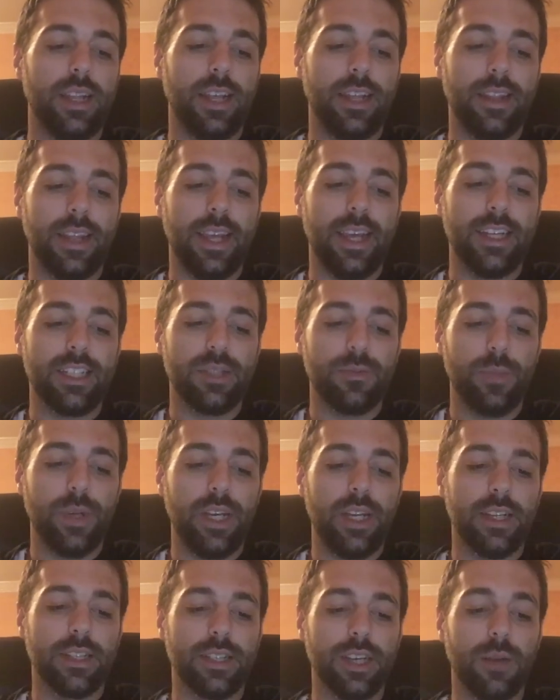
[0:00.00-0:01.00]
and the hit
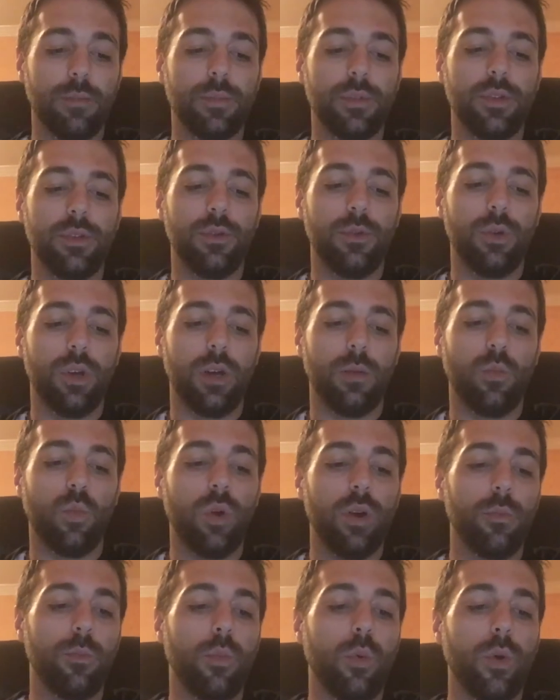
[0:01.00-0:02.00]
speed is up to
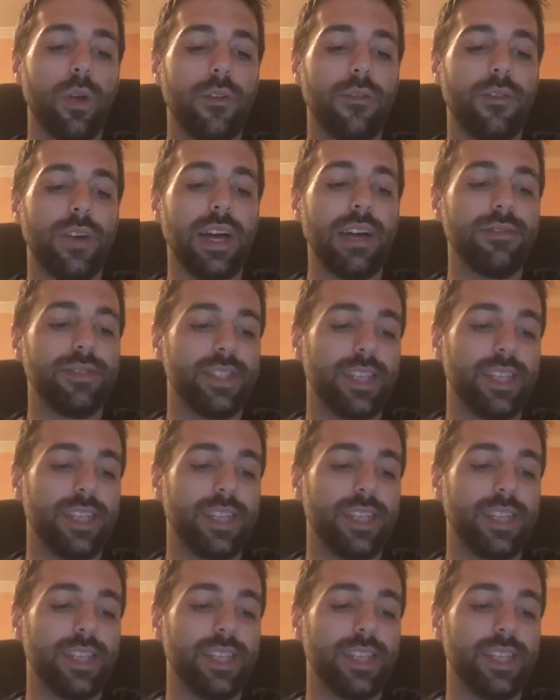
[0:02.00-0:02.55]
1.5